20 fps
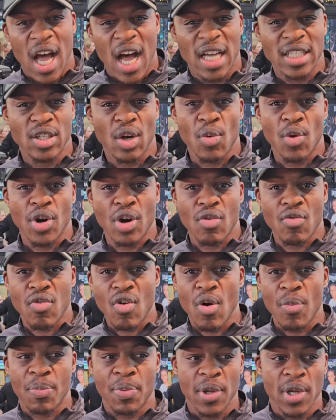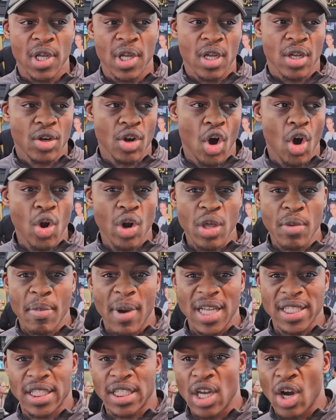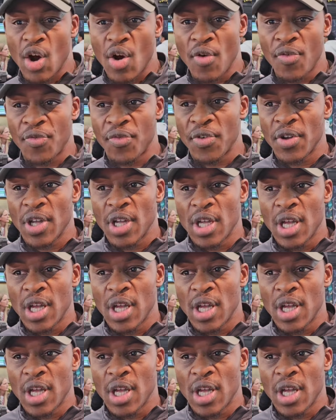I don't want to rob not only myself,